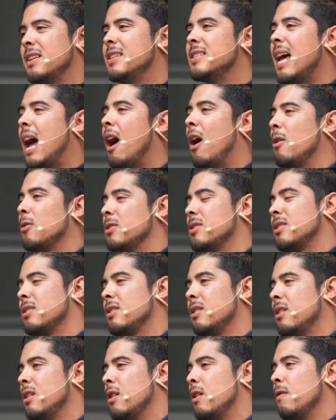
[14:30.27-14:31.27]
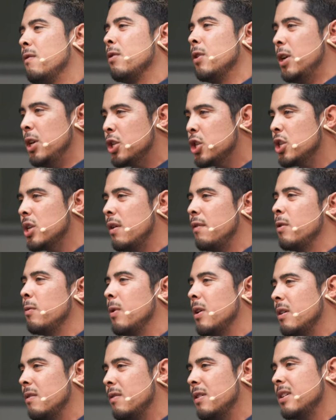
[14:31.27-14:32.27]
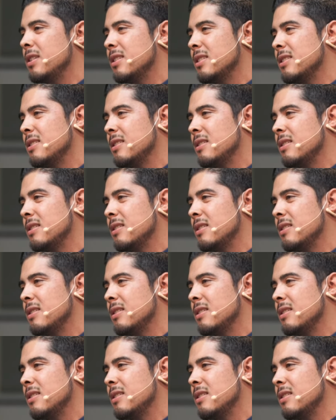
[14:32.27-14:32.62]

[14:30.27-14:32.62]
he's out for each and every one of us.